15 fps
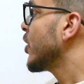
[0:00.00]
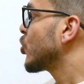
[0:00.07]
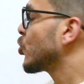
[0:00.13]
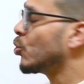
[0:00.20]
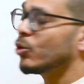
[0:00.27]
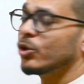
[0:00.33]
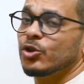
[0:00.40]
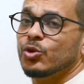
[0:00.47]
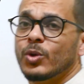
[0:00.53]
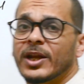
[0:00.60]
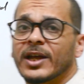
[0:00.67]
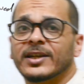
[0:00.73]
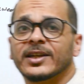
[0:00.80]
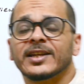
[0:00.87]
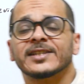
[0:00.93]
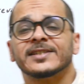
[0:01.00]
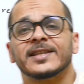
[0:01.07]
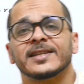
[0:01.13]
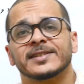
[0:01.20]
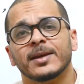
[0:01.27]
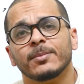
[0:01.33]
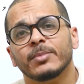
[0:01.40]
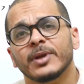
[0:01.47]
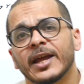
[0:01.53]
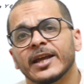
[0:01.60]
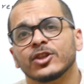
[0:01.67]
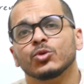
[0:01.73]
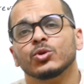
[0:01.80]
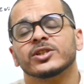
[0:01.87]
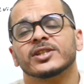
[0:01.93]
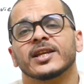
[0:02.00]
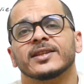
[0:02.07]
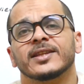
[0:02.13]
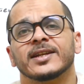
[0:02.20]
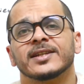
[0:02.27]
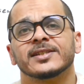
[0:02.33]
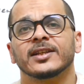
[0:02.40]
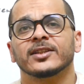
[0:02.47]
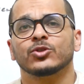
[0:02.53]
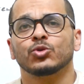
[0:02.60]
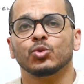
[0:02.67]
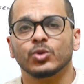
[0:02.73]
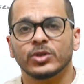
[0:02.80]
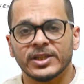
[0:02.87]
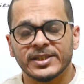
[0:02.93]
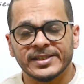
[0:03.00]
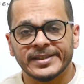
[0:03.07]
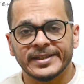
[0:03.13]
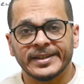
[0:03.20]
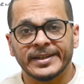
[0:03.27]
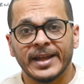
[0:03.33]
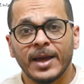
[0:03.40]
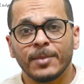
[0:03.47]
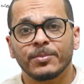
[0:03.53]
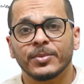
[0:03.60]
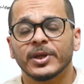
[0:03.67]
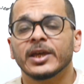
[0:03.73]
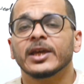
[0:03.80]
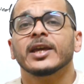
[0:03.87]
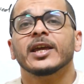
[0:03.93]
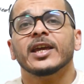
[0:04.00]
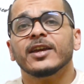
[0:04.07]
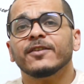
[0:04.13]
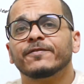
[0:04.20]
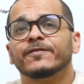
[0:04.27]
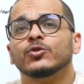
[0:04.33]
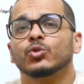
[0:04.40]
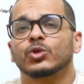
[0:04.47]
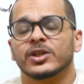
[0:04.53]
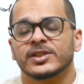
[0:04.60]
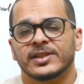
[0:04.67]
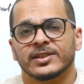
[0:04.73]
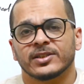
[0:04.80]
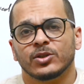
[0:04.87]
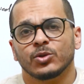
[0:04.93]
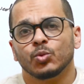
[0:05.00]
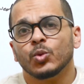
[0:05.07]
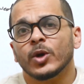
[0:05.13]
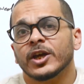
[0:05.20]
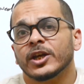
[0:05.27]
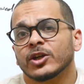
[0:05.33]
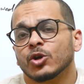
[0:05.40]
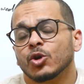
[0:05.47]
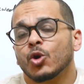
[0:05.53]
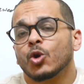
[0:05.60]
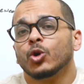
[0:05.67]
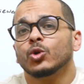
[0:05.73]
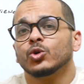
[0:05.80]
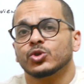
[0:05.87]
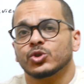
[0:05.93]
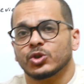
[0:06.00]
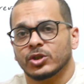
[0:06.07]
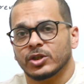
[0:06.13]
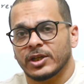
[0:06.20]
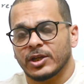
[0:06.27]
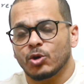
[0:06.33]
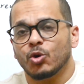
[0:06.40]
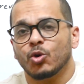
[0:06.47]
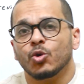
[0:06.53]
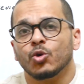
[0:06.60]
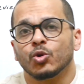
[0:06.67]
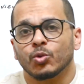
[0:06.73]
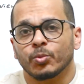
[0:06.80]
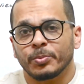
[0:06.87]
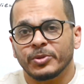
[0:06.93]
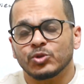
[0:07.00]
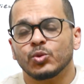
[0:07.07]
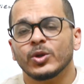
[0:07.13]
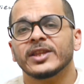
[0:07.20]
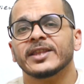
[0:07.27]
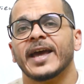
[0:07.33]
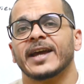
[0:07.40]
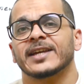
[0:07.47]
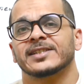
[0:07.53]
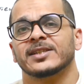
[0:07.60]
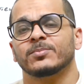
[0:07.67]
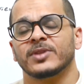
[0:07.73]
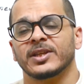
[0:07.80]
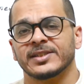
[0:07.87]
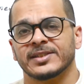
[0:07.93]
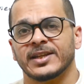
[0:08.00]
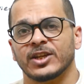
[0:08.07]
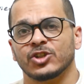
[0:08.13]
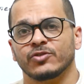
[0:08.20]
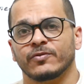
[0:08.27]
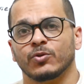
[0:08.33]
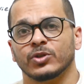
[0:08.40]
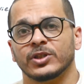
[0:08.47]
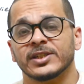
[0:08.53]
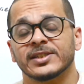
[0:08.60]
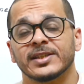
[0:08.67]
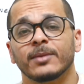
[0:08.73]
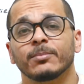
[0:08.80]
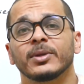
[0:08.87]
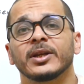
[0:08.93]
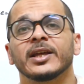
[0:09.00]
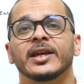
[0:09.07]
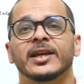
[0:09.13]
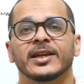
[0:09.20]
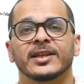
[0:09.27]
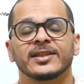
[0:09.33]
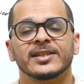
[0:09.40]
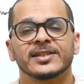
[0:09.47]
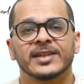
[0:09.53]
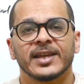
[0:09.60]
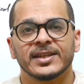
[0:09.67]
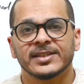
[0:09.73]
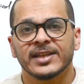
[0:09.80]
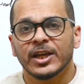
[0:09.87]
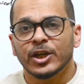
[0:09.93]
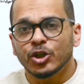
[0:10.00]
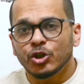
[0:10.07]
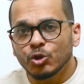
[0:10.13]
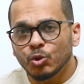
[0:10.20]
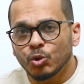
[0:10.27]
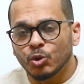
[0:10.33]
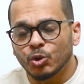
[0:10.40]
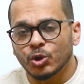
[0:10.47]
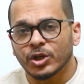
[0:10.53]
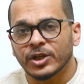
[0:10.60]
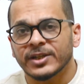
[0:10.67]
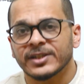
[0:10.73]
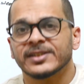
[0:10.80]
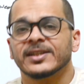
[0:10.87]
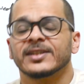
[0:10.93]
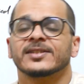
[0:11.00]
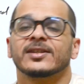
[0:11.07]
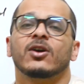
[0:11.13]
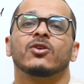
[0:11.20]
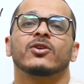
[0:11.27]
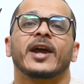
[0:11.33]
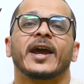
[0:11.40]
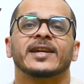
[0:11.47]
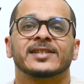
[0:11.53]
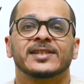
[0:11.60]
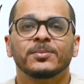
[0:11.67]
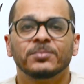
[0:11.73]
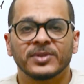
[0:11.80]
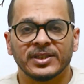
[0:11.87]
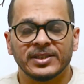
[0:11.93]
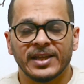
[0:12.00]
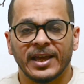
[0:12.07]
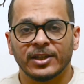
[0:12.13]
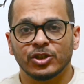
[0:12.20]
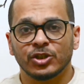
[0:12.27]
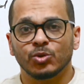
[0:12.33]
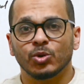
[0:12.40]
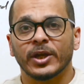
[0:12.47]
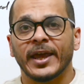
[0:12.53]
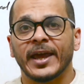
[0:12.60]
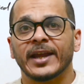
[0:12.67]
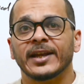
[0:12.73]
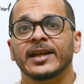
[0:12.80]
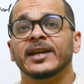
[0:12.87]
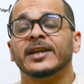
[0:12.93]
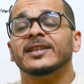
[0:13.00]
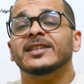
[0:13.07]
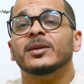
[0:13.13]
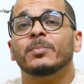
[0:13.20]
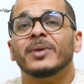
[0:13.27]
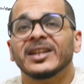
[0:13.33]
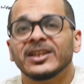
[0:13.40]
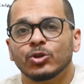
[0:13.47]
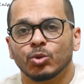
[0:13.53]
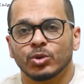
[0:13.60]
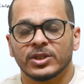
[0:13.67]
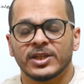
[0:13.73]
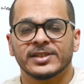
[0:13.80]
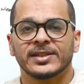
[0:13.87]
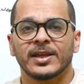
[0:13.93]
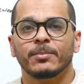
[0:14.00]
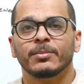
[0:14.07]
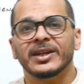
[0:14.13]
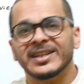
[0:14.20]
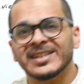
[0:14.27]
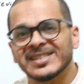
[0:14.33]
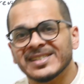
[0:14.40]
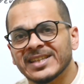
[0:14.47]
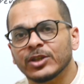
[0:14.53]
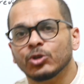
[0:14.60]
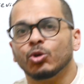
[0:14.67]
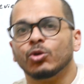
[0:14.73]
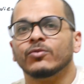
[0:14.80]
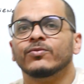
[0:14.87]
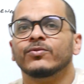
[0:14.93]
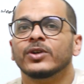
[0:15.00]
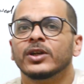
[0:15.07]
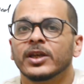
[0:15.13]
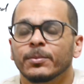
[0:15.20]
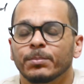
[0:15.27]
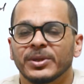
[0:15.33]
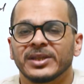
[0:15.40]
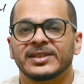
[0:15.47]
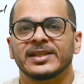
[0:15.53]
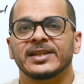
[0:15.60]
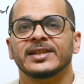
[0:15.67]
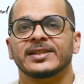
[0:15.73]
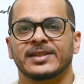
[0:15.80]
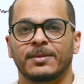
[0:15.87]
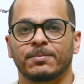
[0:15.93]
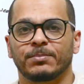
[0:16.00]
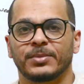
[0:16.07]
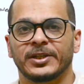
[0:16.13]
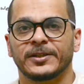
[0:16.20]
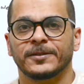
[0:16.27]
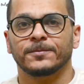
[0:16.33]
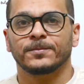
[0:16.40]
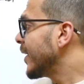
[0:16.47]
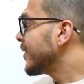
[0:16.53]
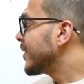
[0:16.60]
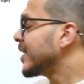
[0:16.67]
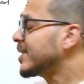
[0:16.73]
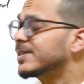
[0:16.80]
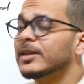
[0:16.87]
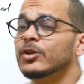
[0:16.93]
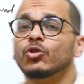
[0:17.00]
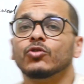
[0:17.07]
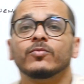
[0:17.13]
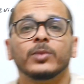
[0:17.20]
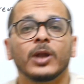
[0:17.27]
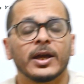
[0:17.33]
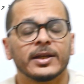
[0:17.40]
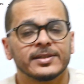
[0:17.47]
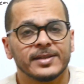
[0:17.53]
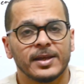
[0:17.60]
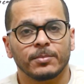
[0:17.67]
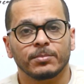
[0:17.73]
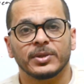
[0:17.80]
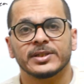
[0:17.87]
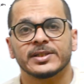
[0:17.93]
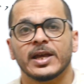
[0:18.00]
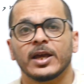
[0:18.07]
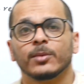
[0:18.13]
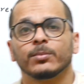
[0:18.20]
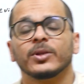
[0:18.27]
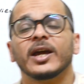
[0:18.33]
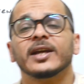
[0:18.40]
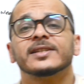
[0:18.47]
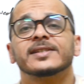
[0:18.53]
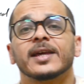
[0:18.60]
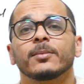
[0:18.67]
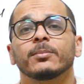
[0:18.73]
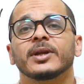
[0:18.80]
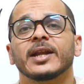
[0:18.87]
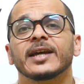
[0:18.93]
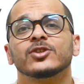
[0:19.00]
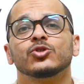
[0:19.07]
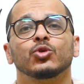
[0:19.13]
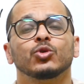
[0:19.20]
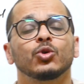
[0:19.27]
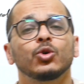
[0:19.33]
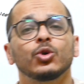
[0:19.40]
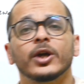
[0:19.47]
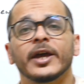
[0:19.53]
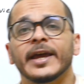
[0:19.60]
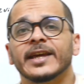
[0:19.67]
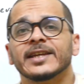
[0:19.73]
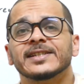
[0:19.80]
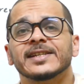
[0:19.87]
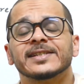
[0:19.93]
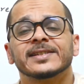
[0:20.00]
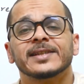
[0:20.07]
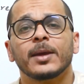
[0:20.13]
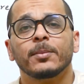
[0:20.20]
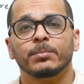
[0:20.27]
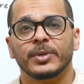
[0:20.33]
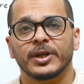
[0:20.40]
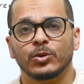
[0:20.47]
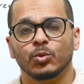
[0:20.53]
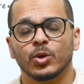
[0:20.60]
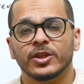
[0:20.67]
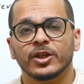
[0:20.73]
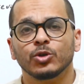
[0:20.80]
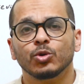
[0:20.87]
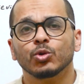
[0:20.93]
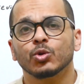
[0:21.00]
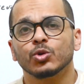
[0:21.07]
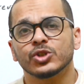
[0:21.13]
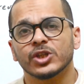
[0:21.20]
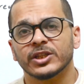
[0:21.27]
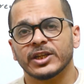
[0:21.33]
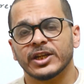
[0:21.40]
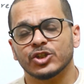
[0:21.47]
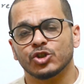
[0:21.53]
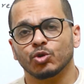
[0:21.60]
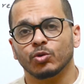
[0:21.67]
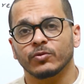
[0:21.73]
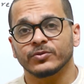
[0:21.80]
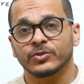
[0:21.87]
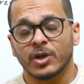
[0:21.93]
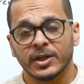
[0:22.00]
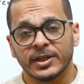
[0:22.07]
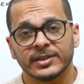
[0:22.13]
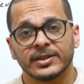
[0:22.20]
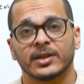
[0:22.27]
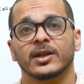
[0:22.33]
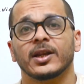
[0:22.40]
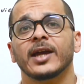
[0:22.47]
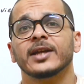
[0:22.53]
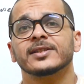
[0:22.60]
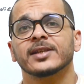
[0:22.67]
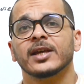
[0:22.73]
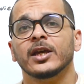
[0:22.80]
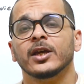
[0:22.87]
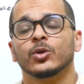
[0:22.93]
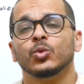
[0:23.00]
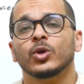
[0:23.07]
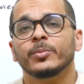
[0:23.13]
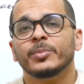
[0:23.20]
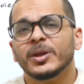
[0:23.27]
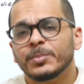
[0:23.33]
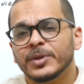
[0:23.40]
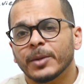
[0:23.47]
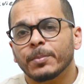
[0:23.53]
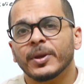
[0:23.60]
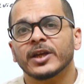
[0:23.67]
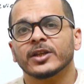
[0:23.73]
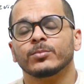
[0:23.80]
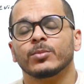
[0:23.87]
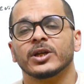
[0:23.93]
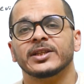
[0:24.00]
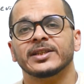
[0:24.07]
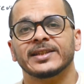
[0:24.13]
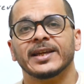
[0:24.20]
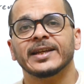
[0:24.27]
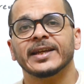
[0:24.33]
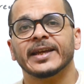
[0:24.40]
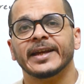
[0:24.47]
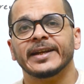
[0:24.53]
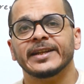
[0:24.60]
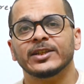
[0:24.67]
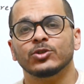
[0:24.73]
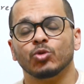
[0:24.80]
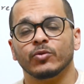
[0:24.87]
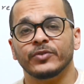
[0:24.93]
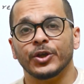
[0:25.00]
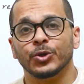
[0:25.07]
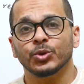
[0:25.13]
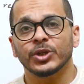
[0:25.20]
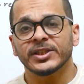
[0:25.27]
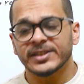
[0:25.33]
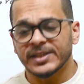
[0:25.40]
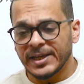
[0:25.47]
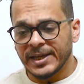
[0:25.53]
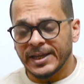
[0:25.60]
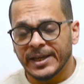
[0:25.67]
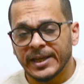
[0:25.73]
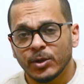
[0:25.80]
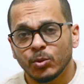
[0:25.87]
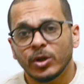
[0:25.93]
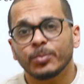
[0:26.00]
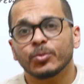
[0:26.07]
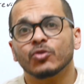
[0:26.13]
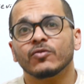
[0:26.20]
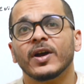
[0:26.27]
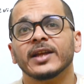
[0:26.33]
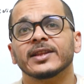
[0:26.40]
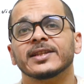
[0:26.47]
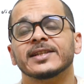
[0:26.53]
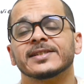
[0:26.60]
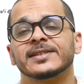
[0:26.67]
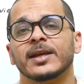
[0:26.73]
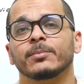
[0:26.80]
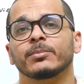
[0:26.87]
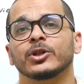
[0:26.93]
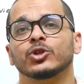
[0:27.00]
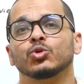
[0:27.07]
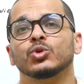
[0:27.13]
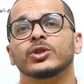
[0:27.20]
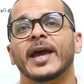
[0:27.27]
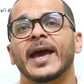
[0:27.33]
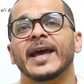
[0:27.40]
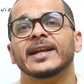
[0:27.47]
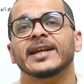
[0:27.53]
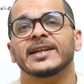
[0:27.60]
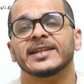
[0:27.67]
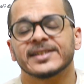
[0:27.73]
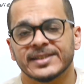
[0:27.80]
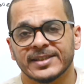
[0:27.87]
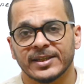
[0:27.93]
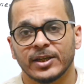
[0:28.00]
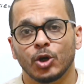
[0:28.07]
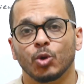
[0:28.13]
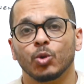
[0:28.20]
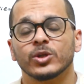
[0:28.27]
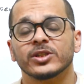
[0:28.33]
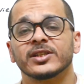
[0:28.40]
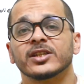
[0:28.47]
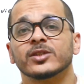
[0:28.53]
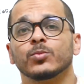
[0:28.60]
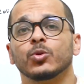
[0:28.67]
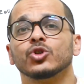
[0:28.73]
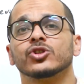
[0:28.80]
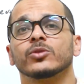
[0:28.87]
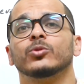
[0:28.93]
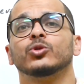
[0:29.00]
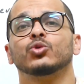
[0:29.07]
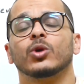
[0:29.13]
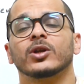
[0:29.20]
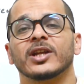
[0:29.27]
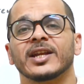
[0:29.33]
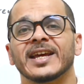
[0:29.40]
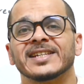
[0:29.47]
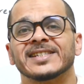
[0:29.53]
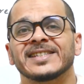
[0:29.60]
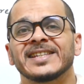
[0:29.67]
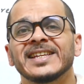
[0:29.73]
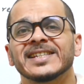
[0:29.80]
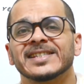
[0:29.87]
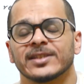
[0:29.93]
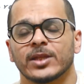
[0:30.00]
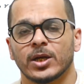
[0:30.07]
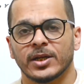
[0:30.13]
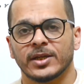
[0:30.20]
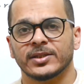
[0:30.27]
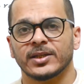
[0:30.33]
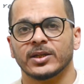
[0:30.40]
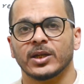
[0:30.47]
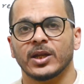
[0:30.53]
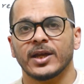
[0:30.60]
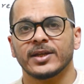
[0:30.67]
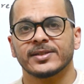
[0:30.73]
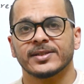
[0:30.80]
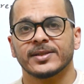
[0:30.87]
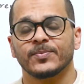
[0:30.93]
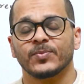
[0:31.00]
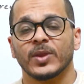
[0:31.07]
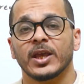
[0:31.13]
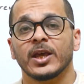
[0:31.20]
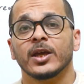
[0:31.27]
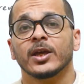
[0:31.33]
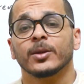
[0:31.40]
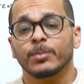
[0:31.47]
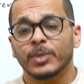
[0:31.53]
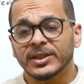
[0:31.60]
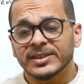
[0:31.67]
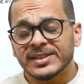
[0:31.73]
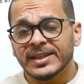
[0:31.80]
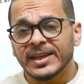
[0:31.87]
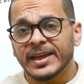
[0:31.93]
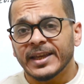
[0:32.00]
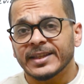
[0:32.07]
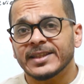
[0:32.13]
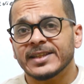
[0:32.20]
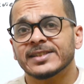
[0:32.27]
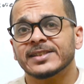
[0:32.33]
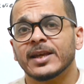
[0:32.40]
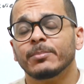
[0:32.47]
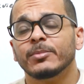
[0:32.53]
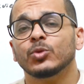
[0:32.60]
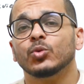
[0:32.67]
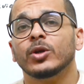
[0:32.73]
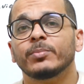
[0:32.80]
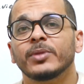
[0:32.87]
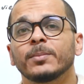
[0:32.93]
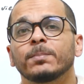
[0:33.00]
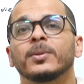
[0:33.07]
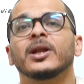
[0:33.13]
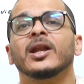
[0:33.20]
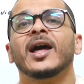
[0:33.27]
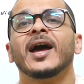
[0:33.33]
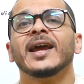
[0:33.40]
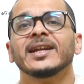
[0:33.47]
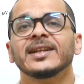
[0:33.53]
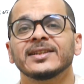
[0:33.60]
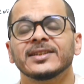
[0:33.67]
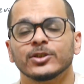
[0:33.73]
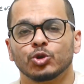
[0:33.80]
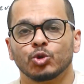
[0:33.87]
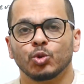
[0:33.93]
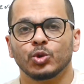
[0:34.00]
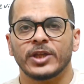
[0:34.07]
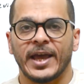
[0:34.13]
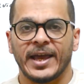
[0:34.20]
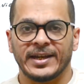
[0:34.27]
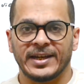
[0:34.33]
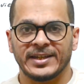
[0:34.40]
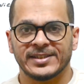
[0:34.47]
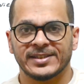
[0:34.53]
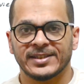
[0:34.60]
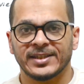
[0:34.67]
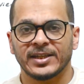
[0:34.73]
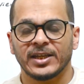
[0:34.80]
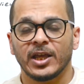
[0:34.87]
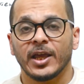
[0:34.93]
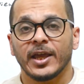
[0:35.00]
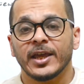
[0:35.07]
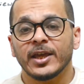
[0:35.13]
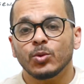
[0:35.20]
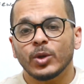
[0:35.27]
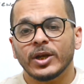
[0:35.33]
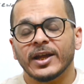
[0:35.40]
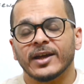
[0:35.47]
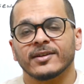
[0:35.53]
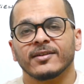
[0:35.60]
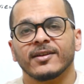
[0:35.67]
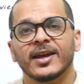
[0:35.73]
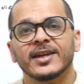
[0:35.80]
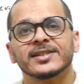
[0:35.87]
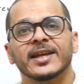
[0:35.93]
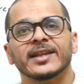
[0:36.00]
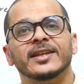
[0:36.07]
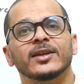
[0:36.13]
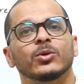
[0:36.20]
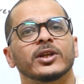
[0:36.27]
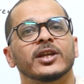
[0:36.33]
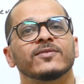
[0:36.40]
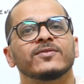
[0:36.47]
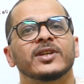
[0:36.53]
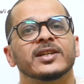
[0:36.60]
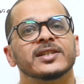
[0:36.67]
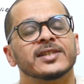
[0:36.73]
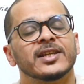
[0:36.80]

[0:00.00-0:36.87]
So you will analyze the sample and you will send the result to this lab. If your result were closed or between the acceptance range for this sample, in this case your results are accepted and you can depend on this sample instead of PT sample. And testing of blind samples. Blind sample, as you know, is a sample with the known concentration of target analytes will be prepared by the technical lead of the unit. He will provide this sample to the analyst who is responsible to analyze these target analytes. But this sample will be blind to the analyst. He will analyze and he will give the